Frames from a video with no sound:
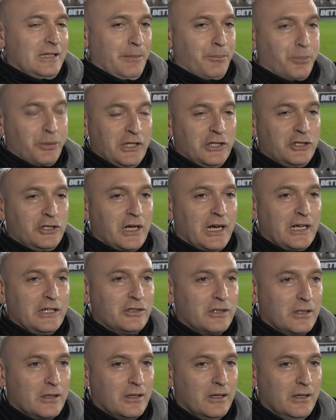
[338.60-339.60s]

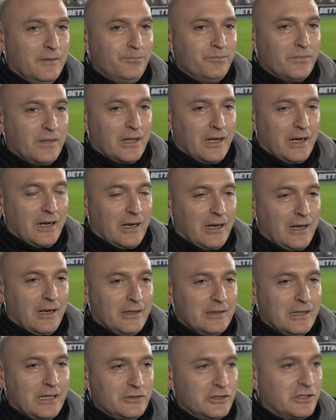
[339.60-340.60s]
appreciation,
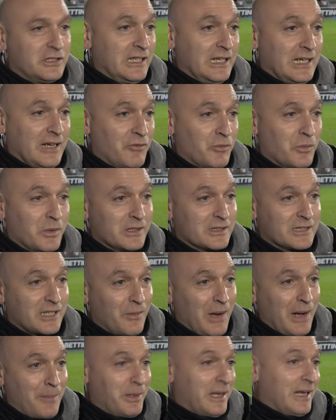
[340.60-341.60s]
and just seeing everyone
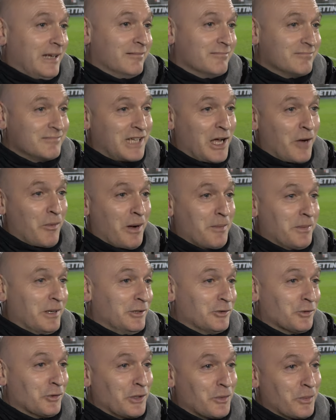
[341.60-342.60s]
so happy. Go home and
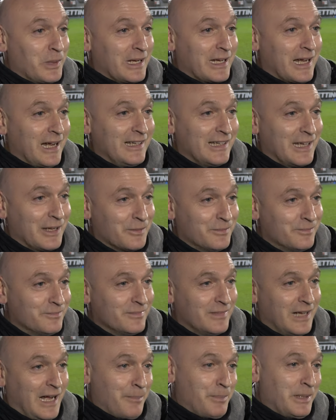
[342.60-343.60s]
enjoy your weekend now.
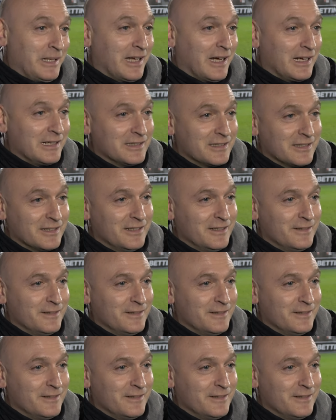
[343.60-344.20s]
Happy days.